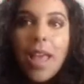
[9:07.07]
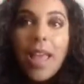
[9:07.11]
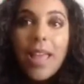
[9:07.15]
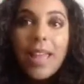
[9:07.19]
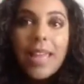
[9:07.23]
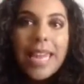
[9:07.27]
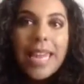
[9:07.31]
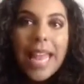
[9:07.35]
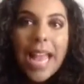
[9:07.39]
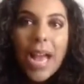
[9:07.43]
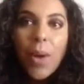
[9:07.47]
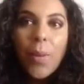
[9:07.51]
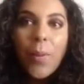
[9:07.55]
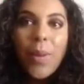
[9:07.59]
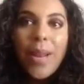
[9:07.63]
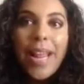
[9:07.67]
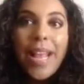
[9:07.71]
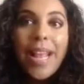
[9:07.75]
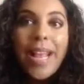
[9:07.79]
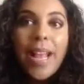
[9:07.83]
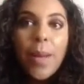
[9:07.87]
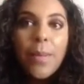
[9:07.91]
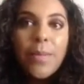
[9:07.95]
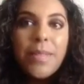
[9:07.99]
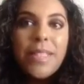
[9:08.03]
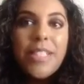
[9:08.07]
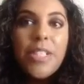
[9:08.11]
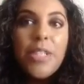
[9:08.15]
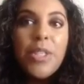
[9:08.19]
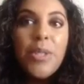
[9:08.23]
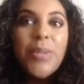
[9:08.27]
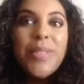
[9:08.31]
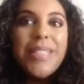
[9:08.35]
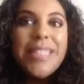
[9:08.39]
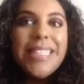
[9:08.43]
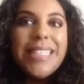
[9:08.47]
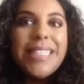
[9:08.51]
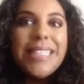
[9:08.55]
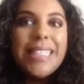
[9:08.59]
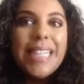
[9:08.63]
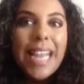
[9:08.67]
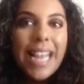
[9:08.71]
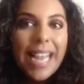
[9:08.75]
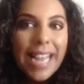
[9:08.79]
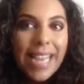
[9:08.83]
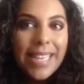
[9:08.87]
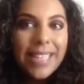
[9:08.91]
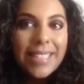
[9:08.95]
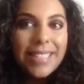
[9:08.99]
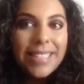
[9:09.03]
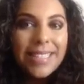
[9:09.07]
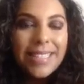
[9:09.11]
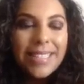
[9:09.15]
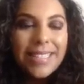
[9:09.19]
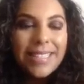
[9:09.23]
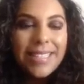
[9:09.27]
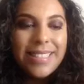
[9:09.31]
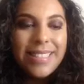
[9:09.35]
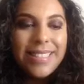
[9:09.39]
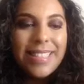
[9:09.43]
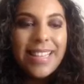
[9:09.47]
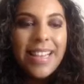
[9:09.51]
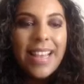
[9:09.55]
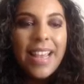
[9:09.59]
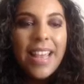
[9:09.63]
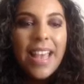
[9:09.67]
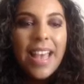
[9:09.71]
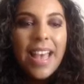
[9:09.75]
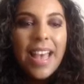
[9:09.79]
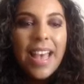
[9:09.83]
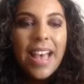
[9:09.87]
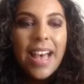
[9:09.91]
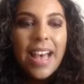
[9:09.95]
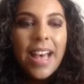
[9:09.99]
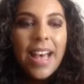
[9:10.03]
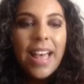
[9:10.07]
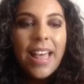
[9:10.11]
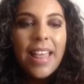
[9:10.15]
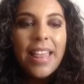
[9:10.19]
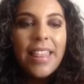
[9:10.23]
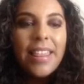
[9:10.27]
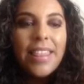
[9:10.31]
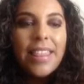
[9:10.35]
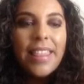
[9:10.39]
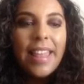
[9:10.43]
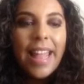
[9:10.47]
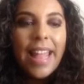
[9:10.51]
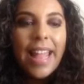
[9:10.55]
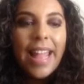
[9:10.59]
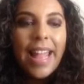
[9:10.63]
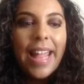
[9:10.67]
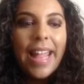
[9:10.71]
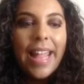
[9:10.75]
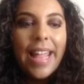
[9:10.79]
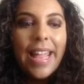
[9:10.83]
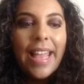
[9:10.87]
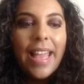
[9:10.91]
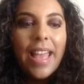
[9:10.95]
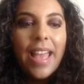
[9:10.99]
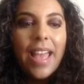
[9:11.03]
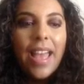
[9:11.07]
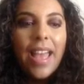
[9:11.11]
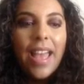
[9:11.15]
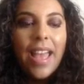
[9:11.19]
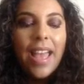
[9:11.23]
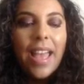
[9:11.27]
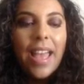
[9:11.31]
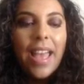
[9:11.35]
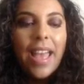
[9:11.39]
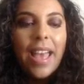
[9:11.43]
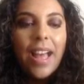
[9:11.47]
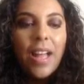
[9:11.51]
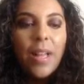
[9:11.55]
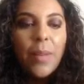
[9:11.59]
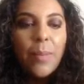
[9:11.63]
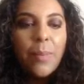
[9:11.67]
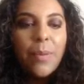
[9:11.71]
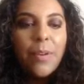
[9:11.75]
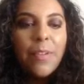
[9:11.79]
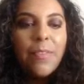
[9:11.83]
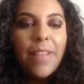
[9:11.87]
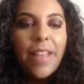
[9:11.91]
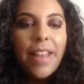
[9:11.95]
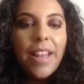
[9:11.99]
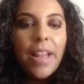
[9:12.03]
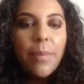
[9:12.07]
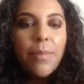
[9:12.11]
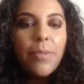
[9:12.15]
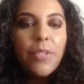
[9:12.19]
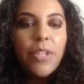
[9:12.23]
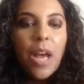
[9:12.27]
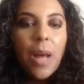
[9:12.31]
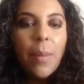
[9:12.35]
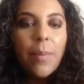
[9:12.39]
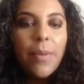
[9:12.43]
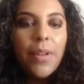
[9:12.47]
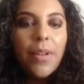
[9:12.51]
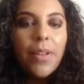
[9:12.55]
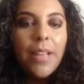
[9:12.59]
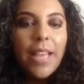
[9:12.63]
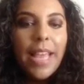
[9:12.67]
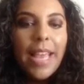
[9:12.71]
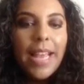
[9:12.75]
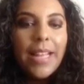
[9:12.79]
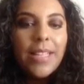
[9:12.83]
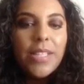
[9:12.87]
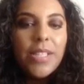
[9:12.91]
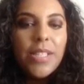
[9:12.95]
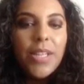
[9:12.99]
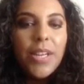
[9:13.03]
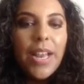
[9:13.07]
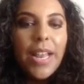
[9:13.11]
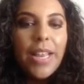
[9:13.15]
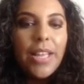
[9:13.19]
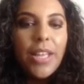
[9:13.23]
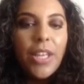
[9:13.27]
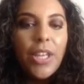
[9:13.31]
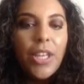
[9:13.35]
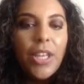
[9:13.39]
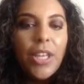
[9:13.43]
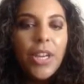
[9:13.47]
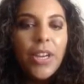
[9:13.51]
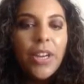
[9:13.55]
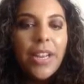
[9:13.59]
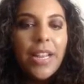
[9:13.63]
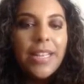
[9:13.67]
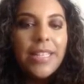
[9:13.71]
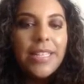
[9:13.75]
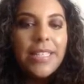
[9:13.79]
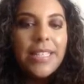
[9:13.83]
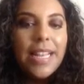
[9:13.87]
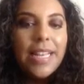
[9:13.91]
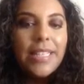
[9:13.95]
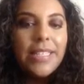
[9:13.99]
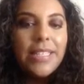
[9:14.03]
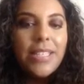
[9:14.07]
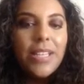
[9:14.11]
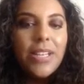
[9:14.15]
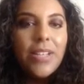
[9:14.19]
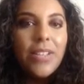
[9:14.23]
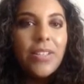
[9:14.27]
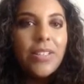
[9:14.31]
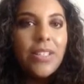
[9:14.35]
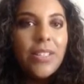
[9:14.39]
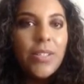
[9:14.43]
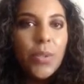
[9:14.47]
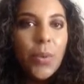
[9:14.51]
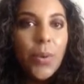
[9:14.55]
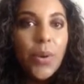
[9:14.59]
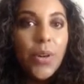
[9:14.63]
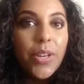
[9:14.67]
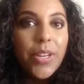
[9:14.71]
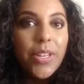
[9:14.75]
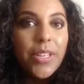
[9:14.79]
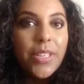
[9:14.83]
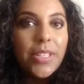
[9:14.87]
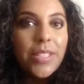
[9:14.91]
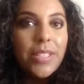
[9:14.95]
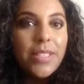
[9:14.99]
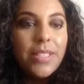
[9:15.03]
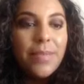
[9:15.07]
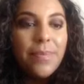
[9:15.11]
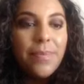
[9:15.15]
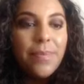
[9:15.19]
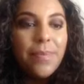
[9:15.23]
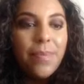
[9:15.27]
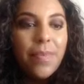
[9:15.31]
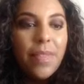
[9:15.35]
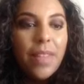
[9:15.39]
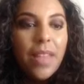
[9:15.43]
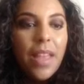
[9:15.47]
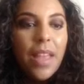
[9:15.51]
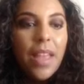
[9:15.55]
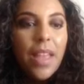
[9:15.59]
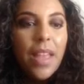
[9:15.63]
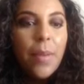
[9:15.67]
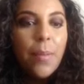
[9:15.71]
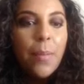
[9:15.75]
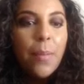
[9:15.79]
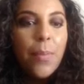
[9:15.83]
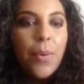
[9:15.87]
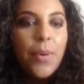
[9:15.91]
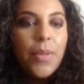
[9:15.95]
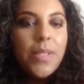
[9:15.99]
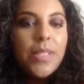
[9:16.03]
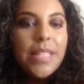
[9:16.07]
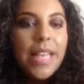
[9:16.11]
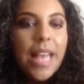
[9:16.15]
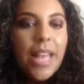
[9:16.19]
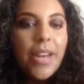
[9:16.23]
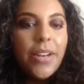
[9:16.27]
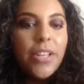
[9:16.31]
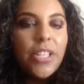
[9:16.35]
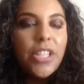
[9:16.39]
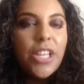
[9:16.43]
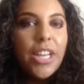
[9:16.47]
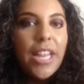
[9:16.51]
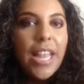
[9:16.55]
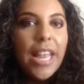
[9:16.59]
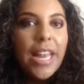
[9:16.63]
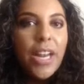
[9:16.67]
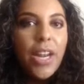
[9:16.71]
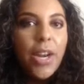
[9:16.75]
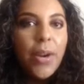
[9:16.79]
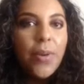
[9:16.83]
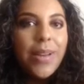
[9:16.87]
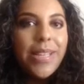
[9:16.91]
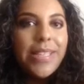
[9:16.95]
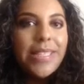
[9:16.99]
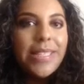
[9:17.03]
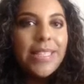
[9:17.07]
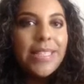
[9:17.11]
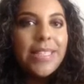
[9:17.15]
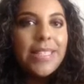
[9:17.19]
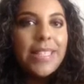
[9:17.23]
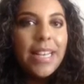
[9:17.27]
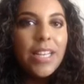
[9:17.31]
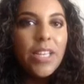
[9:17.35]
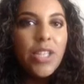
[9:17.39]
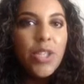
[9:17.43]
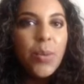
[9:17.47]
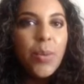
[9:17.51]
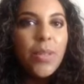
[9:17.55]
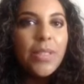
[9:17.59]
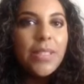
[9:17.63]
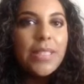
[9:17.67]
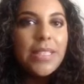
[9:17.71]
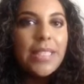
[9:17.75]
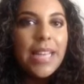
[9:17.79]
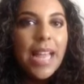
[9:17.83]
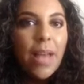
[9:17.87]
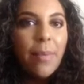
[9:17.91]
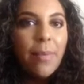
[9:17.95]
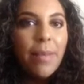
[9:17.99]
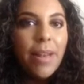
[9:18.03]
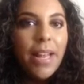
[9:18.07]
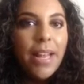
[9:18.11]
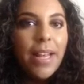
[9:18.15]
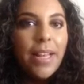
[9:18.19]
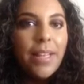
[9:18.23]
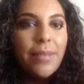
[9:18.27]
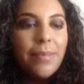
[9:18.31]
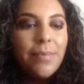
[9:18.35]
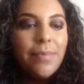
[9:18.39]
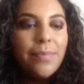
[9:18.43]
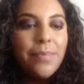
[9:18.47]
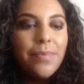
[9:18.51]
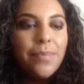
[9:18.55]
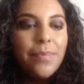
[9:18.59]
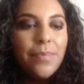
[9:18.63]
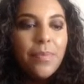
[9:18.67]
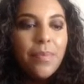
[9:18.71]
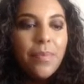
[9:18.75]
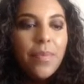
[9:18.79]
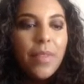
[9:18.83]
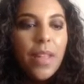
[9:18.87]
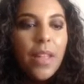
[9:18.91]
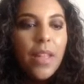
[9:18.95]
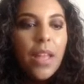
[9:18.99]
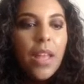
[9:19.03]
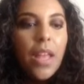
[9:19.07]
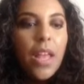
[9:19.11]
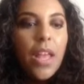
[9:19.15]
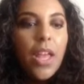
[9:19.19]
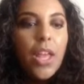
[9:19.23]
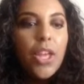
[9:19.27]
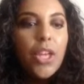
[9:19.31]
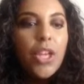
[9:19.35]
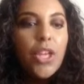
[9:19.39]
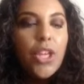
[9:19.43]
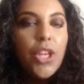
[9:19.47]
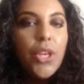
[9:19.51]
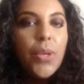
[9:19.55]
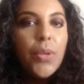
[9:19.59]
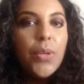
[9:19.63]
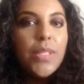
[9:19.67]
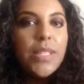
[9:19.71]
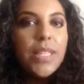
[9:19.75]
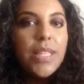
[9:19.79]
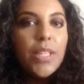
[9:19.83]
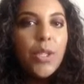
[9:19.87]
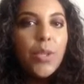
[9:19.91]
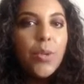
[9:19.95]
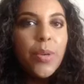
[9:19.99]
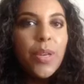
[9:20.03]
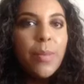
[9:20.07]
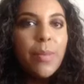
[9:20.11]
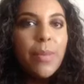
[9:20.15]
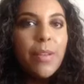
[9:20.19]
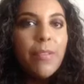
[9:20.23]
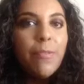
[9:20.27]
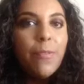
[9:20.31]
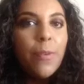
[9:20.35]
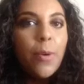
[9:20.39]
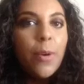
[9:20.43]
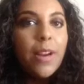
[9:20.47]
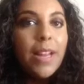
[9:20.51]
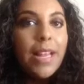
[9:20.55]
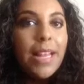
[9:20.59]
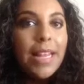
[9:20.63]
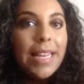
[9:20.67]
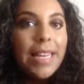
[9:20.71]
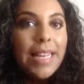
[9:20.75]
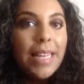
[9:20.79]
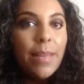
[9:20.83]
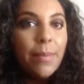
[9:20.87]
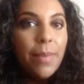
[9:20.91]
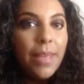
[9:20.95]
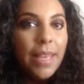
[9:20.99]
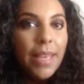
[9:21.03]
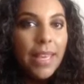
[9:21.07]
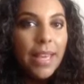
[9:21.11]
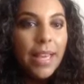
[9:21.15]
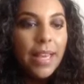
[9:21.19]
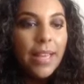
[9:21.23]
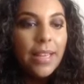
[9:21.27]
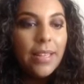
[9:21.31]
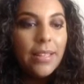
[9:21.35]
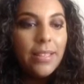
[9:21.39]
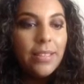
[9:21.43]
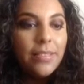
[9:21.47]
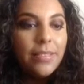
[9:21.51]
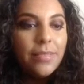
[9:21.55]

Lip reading: Now, when it comes to dates, they help prevent abdominal cancer and cure intestinal disorders, boosts energy and increases sexual stamina, used in treatment for anemia,